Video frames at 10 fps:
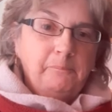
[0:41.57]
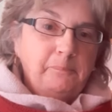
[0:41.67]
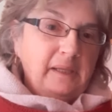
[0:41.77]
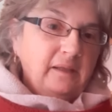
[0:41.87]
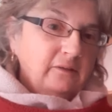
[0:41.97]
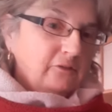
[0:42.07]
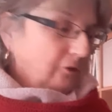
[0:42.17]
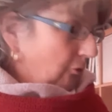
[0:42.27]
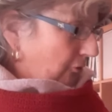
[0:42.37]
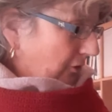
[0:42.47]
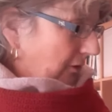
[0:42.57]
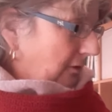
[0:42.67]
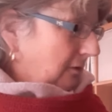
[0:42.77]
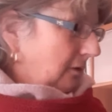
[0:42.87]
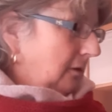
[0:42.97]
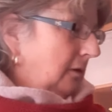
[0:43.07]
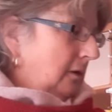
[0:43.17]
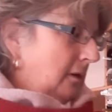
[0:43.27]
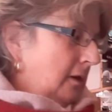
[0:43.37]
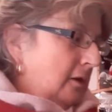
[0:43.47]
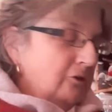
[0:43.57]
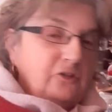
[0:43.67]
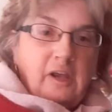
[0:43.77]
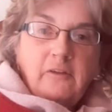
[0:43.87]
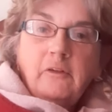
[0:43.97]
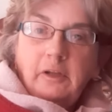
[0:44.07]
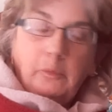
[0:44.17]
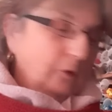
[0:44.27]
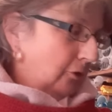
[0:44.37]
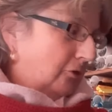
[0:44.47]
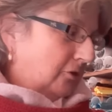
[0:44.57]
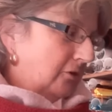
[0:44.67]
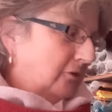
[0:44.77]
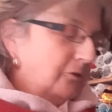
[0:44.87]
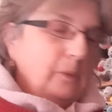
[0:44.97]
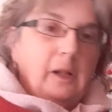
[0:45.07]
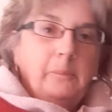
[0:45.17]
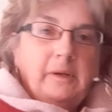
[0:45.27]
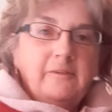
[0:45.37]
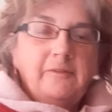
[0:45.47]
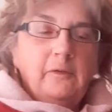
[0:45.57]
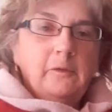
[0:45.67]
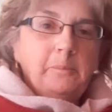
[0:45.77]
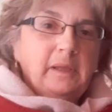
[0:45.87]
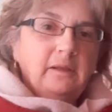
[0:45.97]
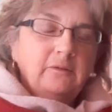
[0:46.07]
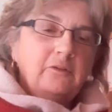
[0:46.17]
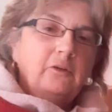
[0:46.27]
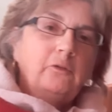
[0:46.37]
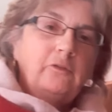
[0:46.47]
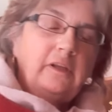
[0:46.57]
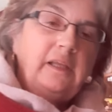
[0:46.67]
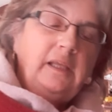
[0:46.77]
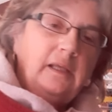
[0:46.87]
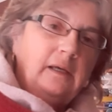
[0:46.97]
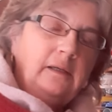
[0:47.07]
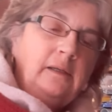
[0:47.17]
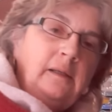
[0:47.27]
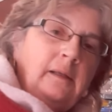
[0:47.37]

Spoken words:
Baking soda generally works just as well, but I found the baking soda here